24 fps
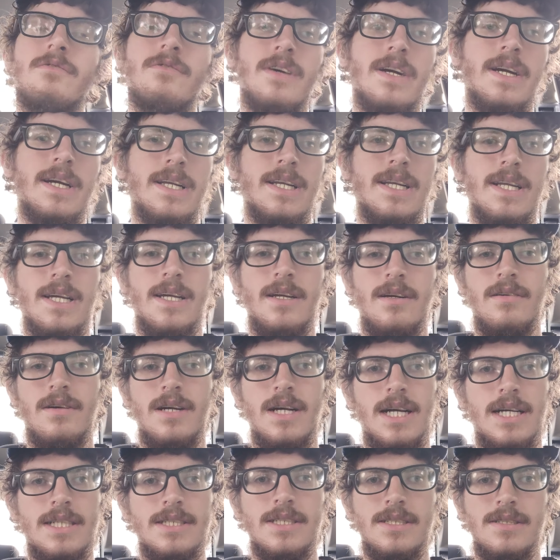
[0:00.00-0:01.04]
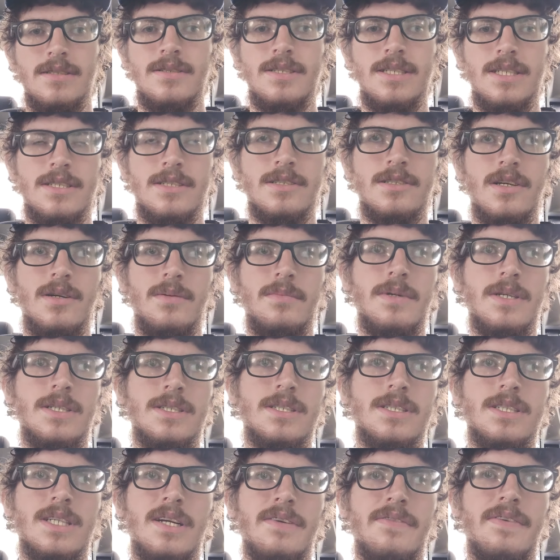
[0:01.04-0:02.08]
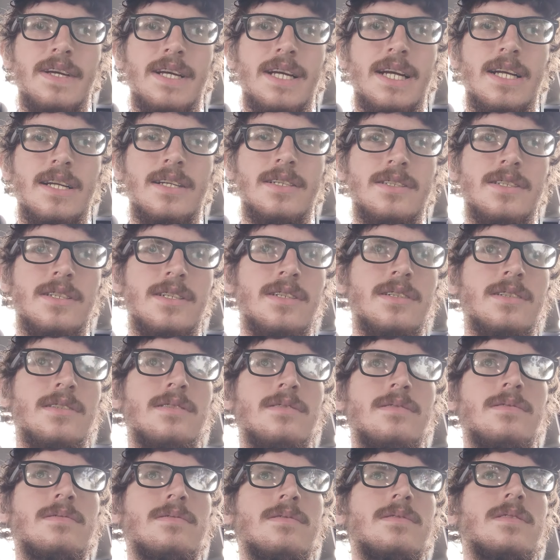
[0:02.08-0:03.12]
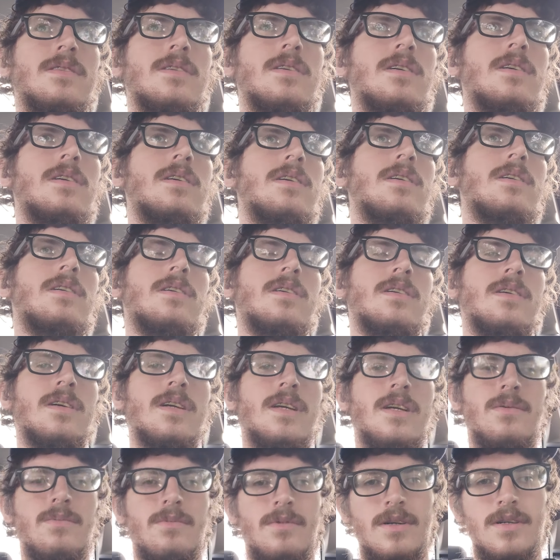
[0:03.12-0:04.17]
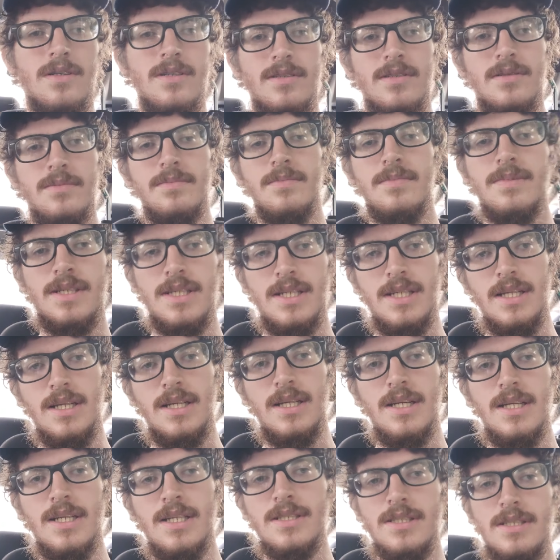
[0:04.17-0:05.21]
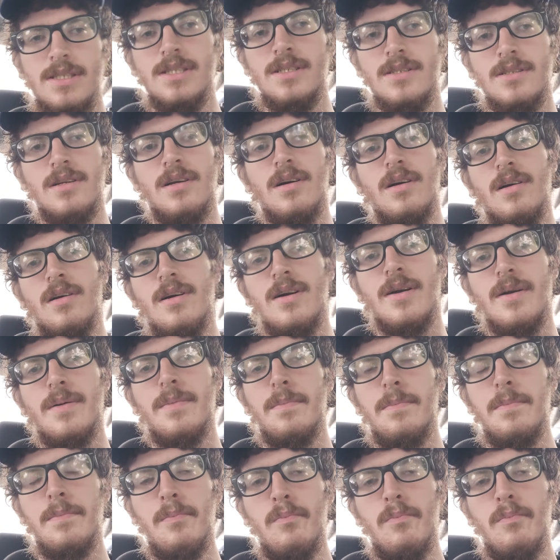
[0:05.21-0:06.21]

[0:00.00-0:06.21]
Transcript: right now, I just, there's so much stuff I gotta do. And one of them is this car.